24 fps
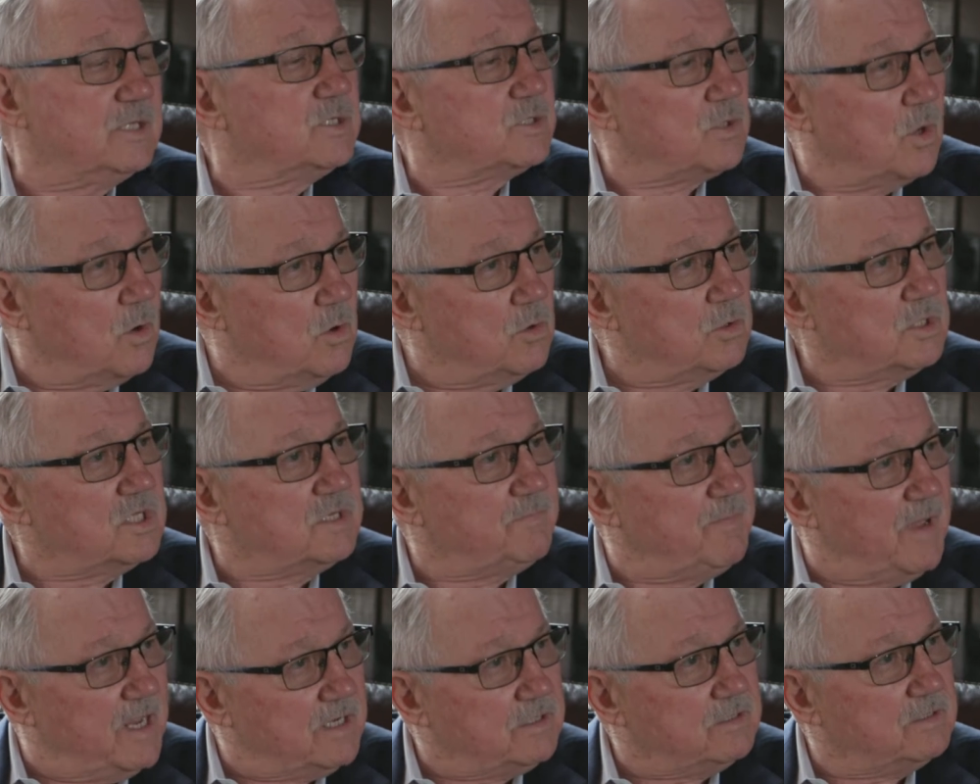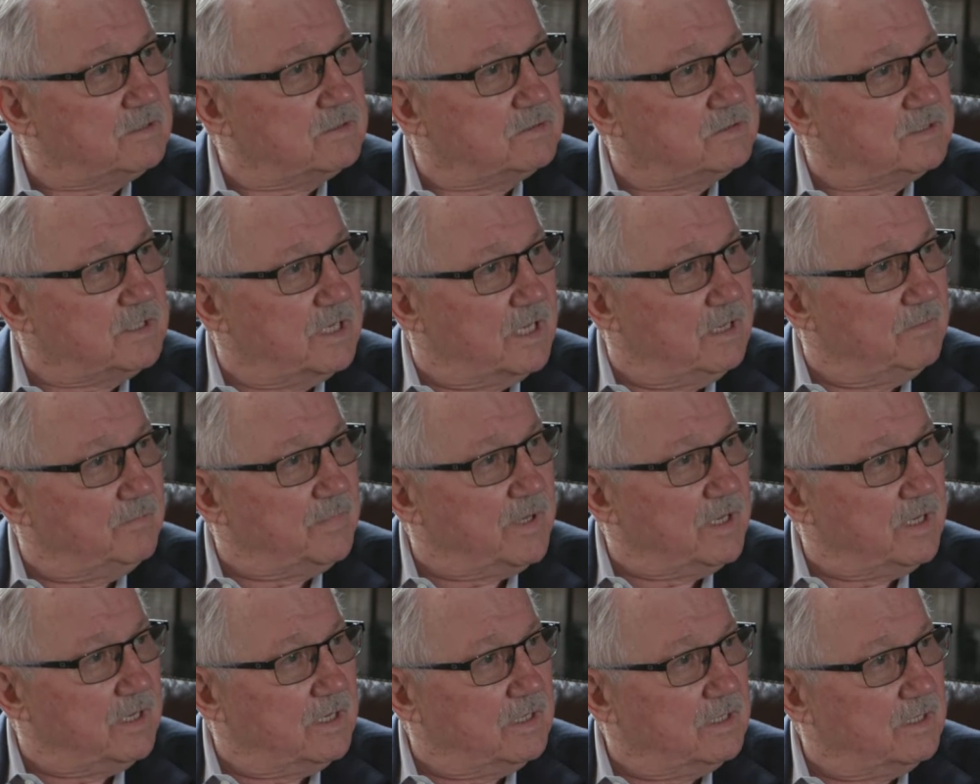his own special
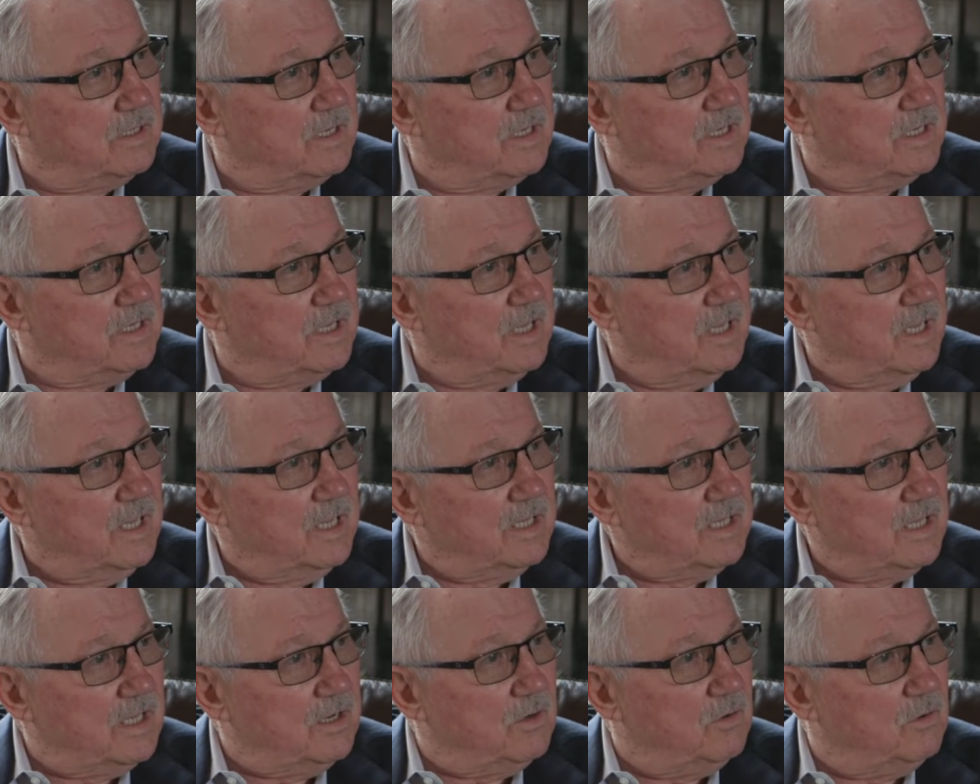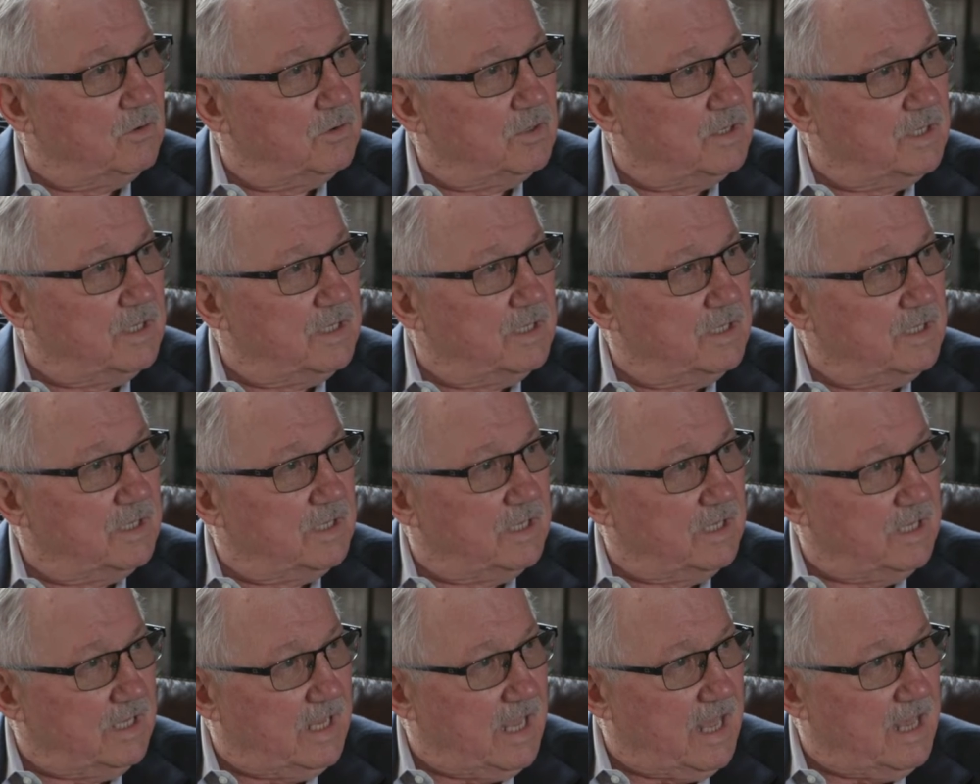champagne that only
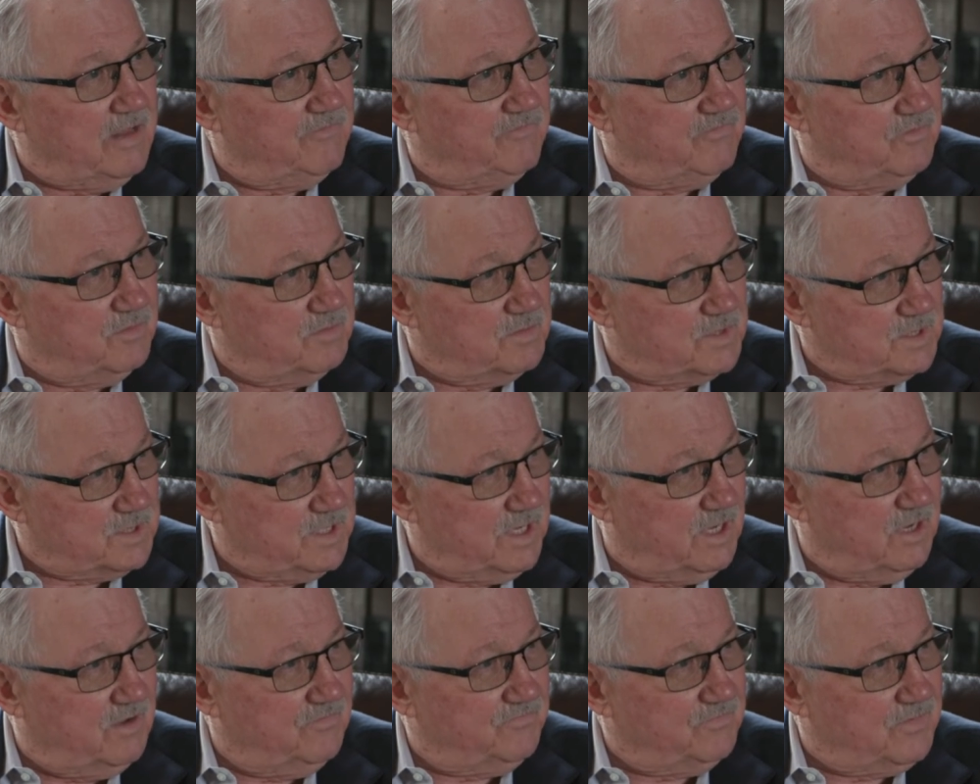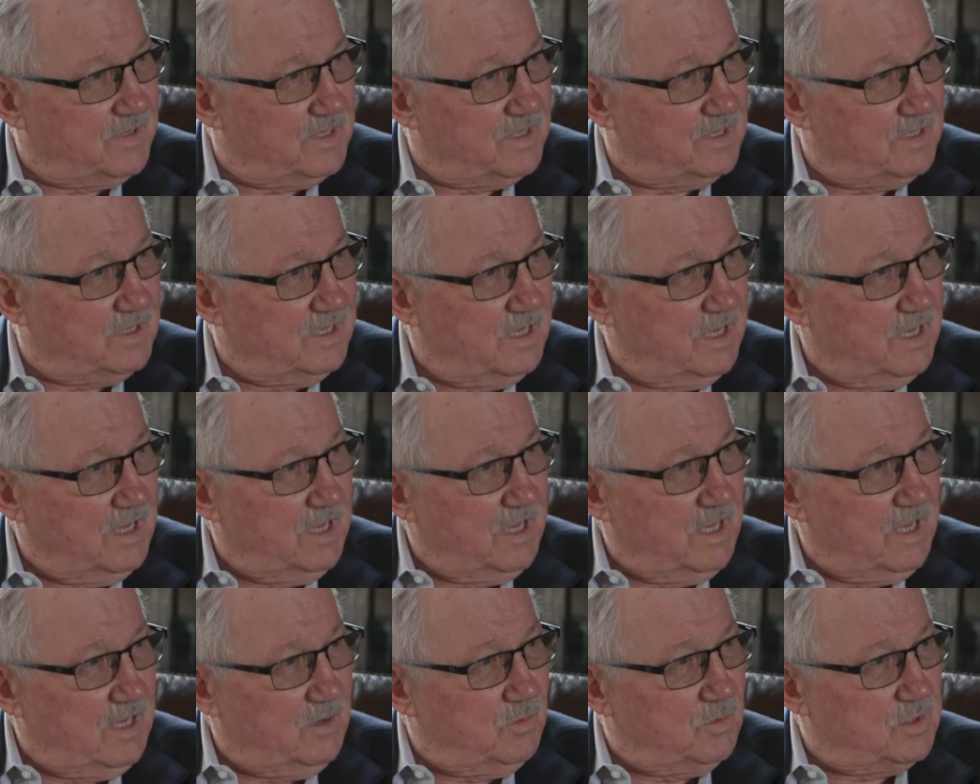he had for himself. That
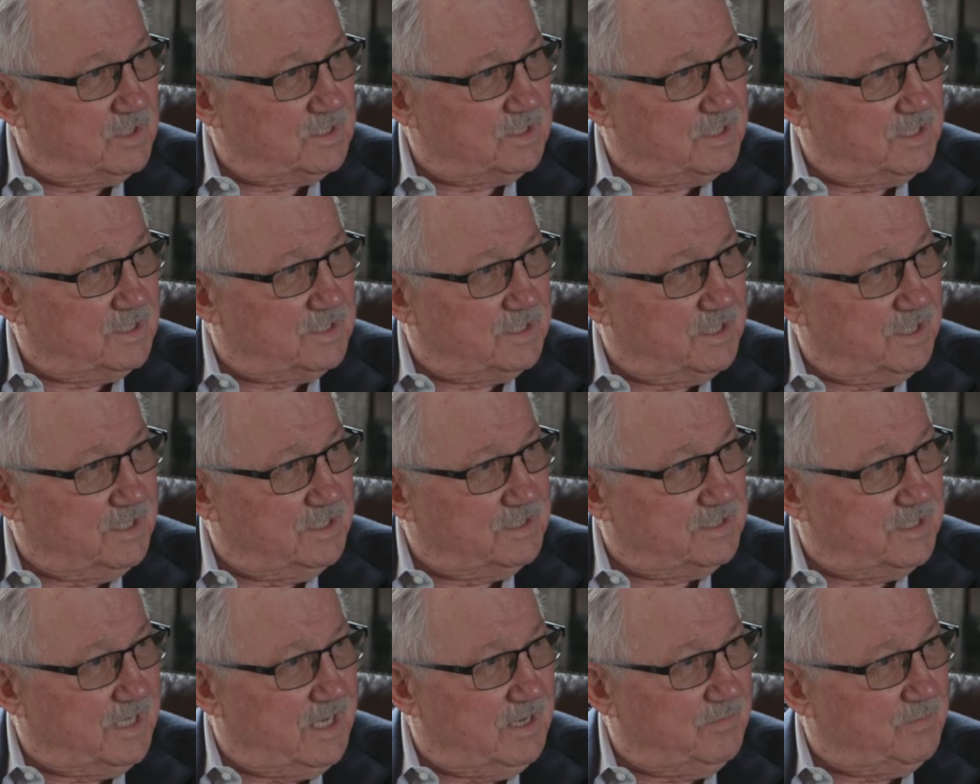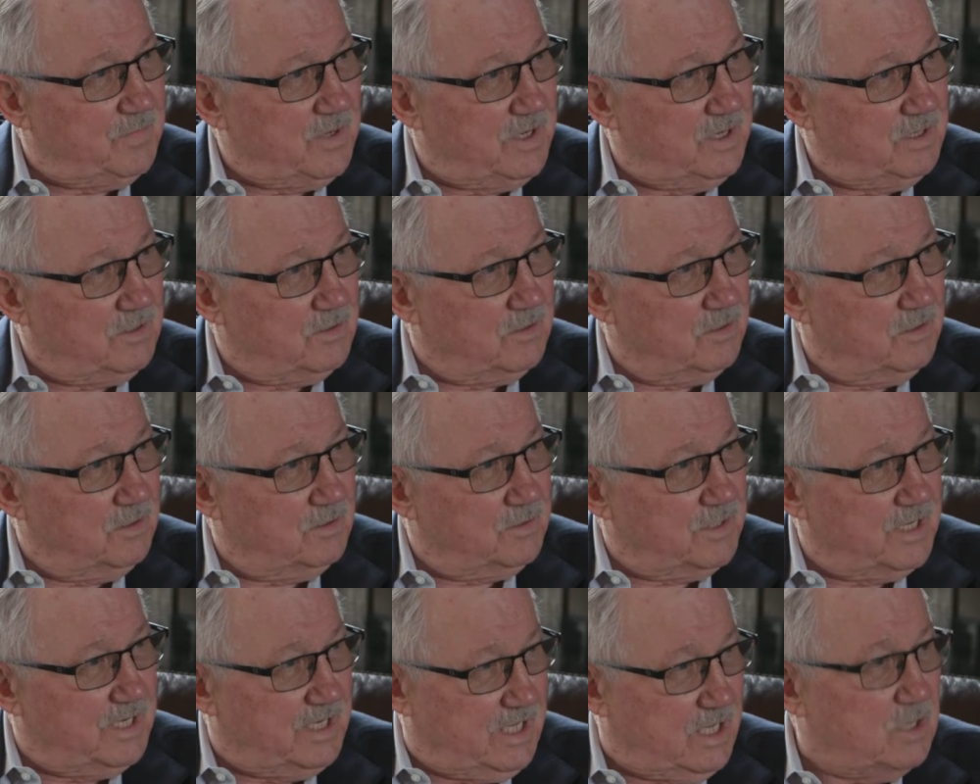it was a champagne
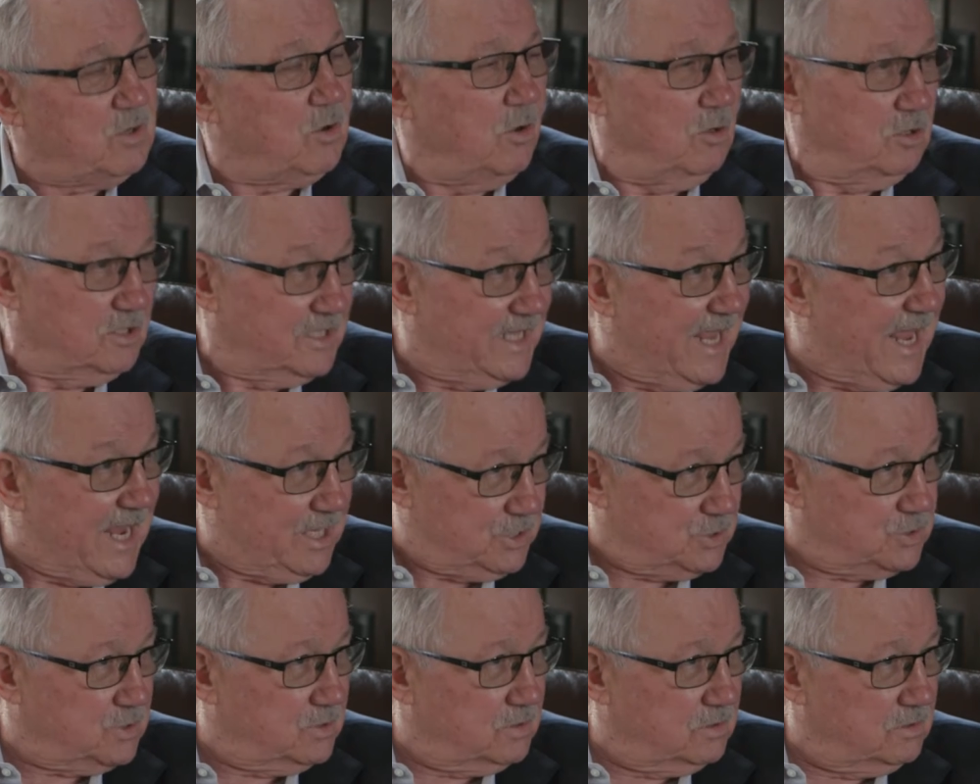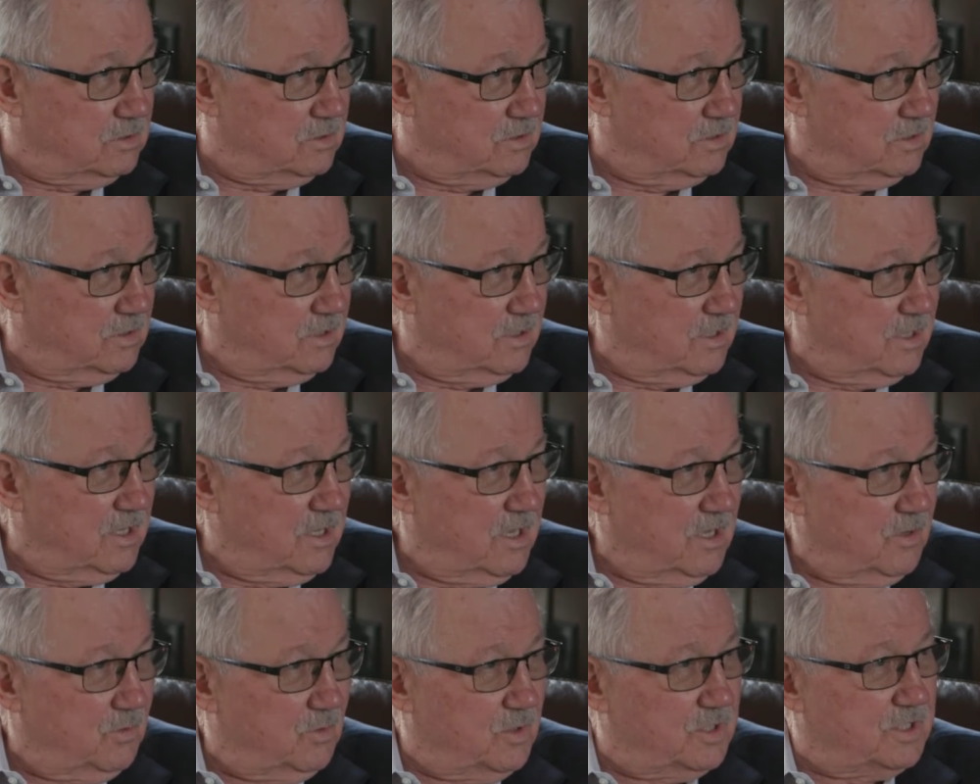that he called Natural,
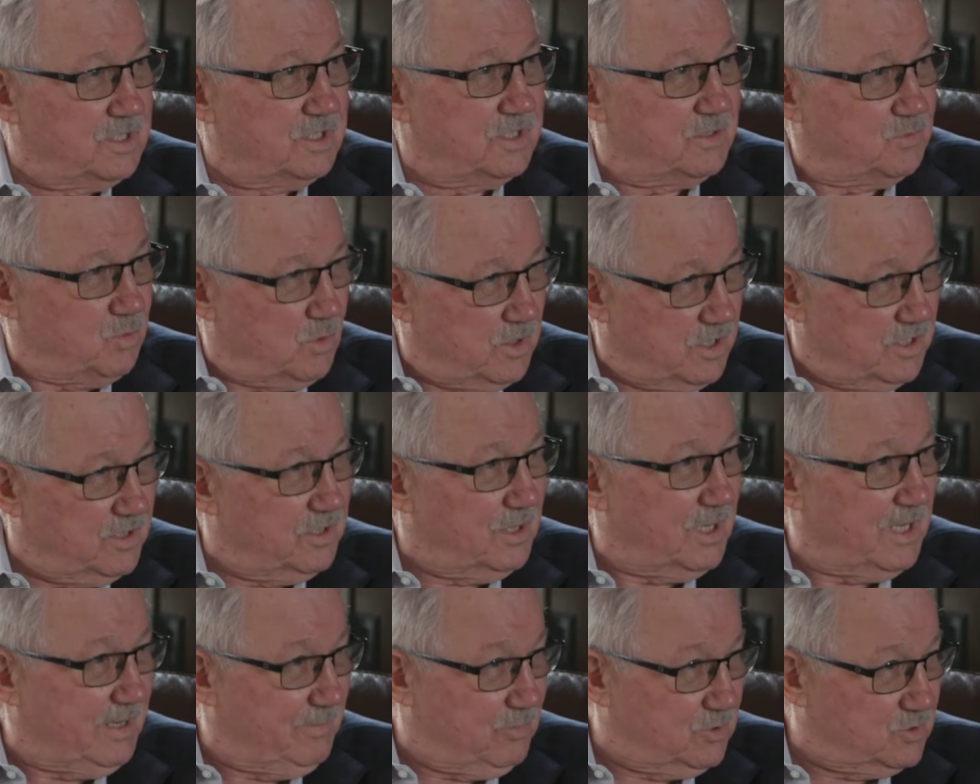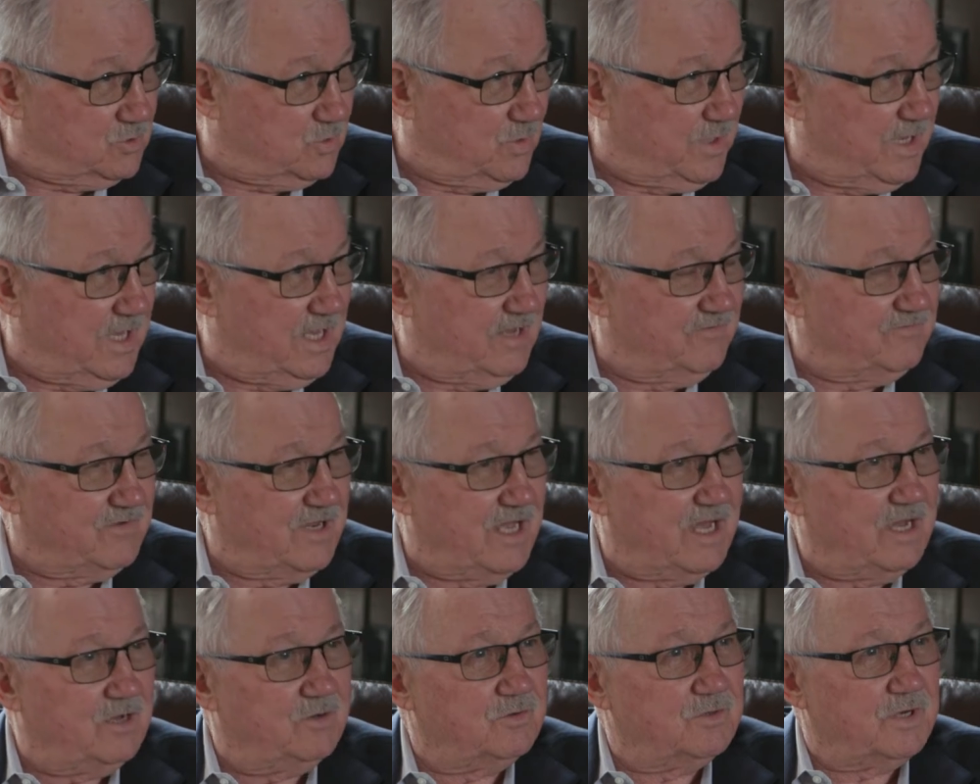which is one of the labels we have
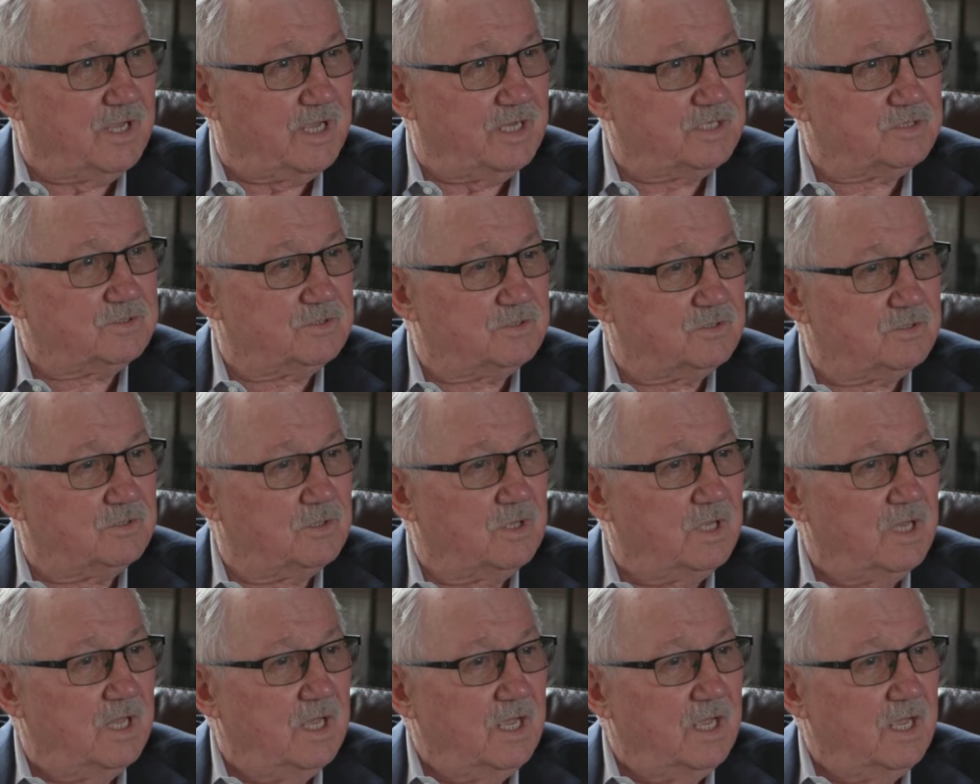now, Natural.